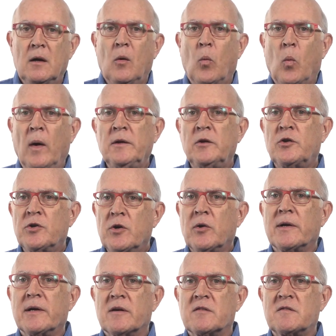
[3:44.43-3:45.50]
One
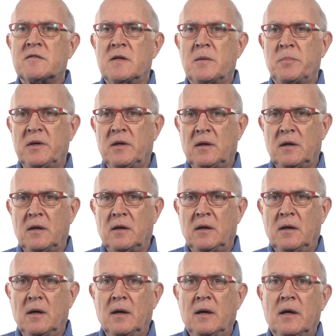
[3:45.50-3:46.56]
curious CPE
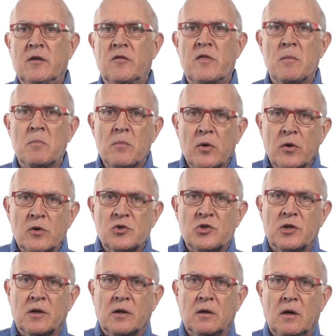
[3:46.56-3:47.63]
is the
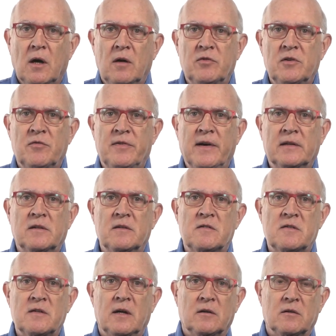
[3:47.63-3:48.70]
merging of infected
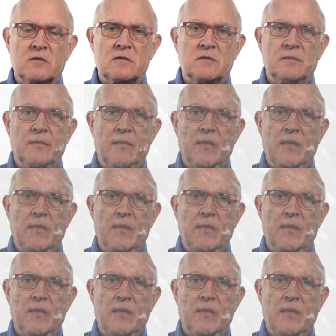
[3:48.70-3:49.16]
cells.